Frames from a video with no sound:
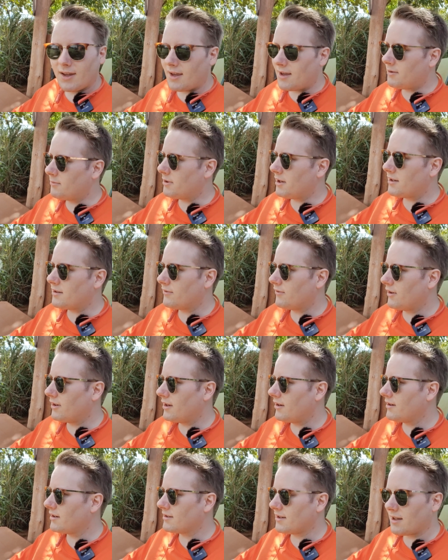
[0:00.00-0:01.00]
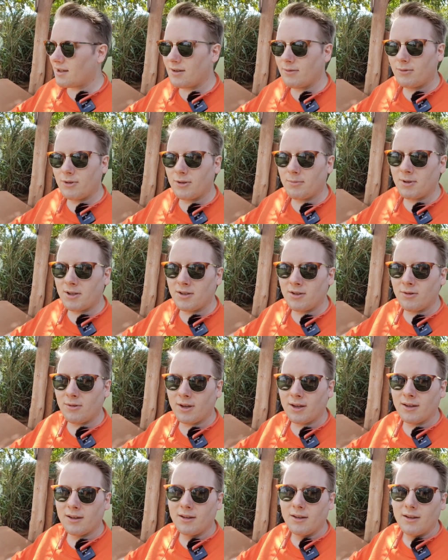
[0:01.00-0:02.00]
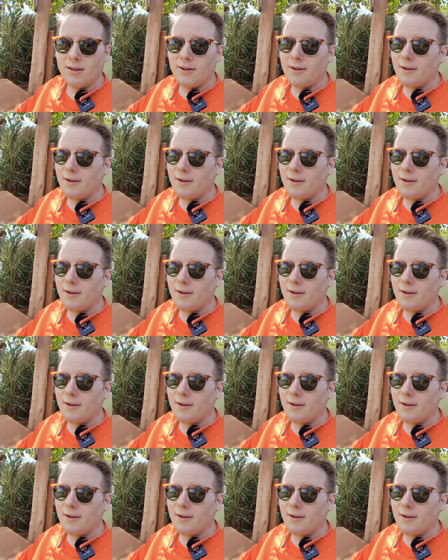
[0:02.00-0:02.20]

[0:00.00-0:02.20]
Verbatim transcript: and we get to find out exactly what they've been doing.